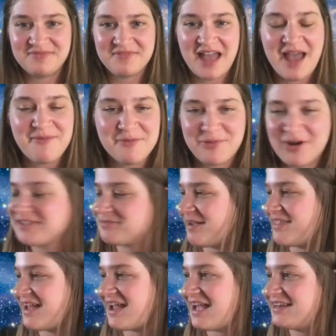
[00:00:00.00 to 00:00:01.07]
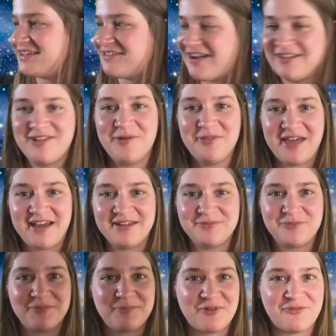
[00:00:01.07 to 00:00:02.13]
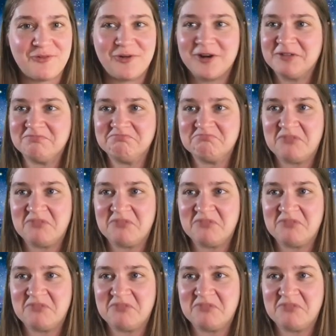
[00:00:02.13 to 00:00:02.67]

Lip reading: impressed by that. I did not know that before.